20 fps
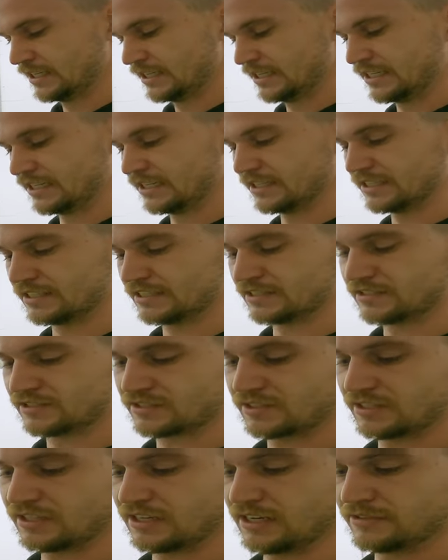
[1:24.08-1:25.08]

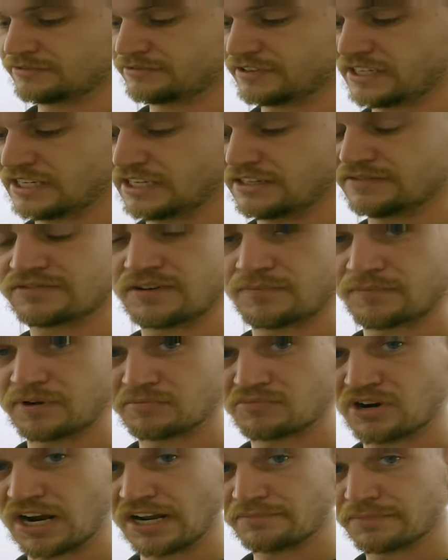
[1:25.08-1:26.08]
is a feed from your
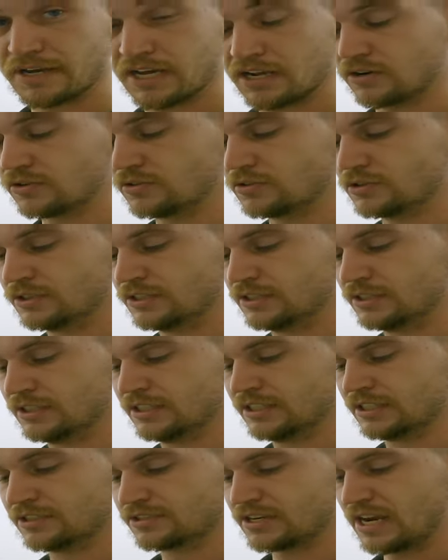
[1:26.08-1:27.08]
brake pedal.
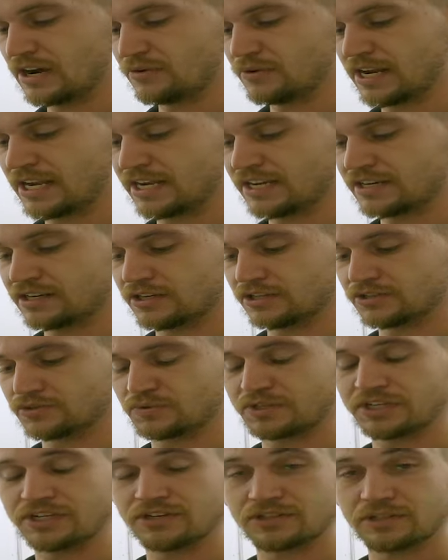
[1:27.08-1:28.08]
So that way it knows
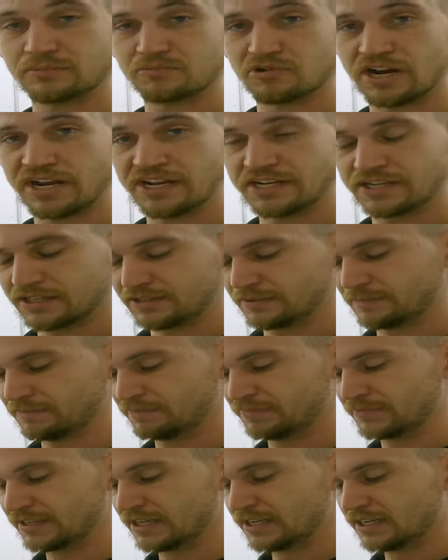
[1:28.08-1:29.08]
when you're on the brake.
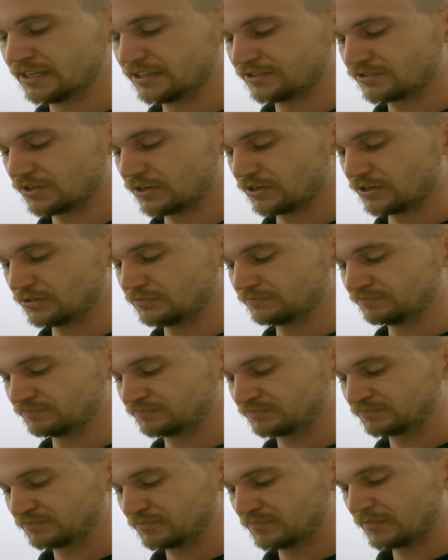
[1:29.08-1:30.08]
So
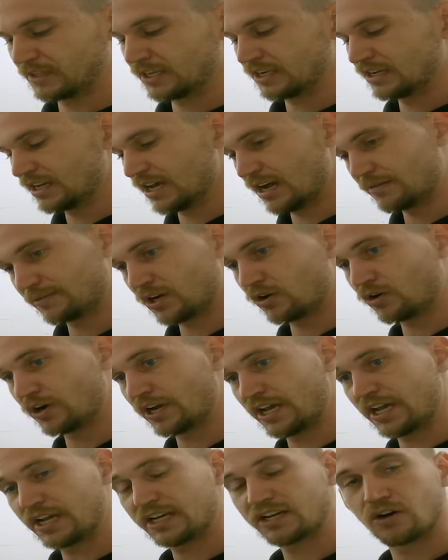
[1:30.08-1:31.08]
I'm gonna go
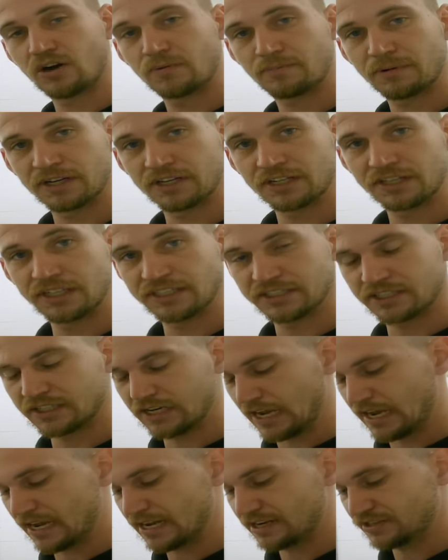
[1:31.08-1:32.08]
ahead, go up underneath the
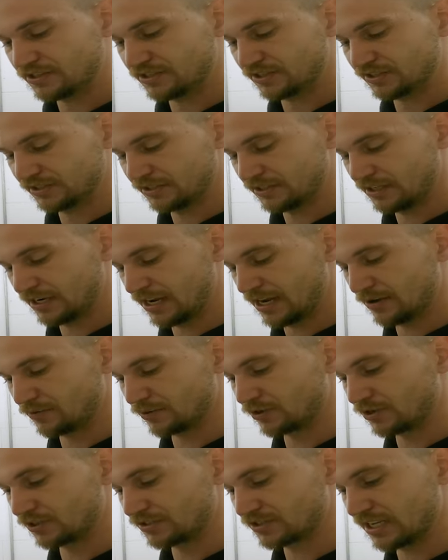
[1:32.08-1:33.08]
dash, and we're
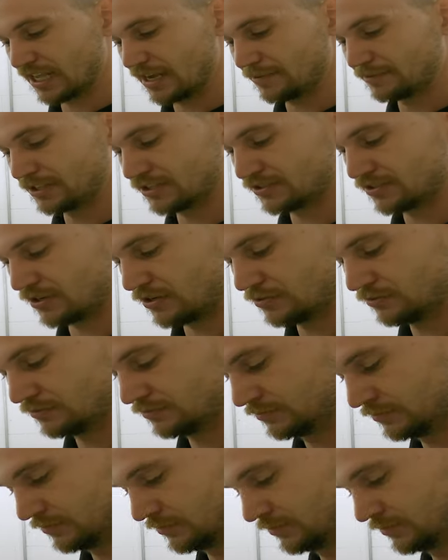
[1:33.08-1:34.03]
gonna slap this on.